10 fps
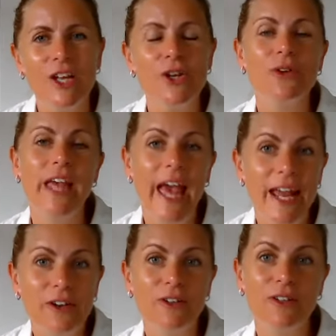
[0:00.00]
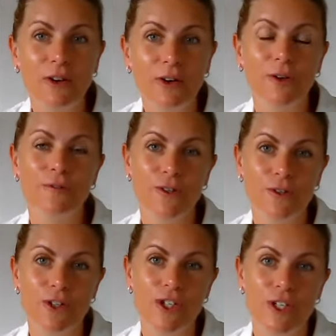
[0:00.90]
You cannot log off for
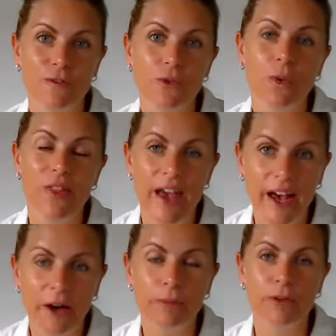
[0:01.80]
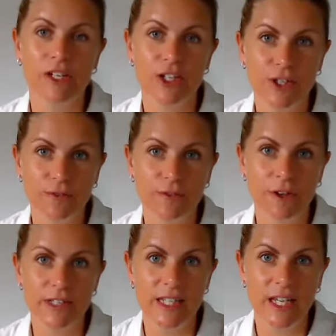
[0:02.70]
your shift without putting shift
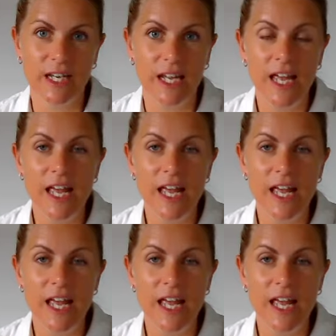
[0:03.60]
notes in.